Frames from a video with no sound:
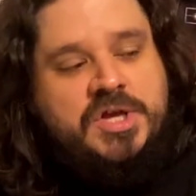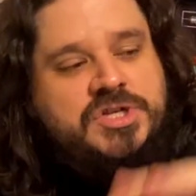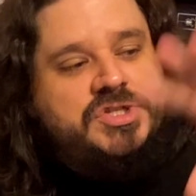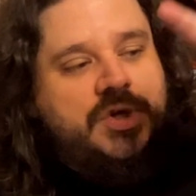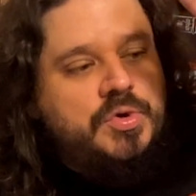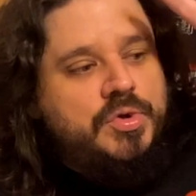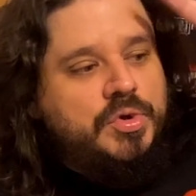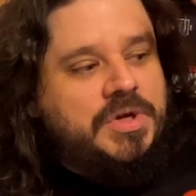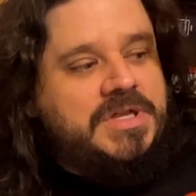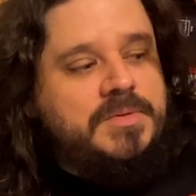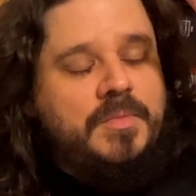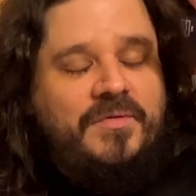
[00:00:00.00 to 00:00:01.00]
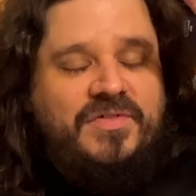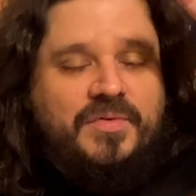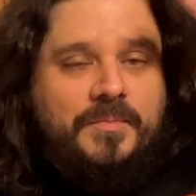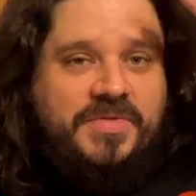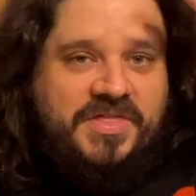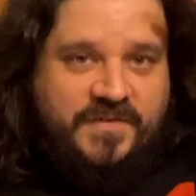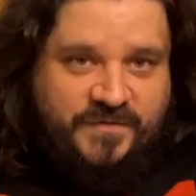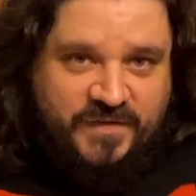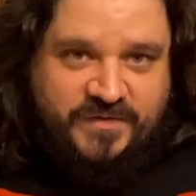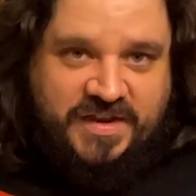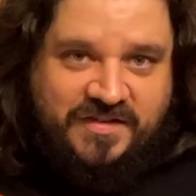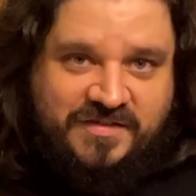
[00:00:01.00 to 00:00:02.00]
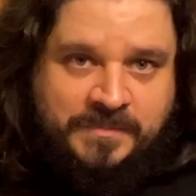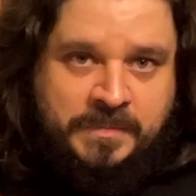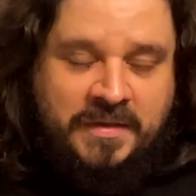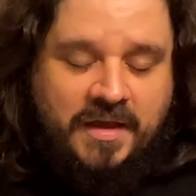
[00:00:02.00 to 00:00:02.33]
So you look at the movies from the 50s,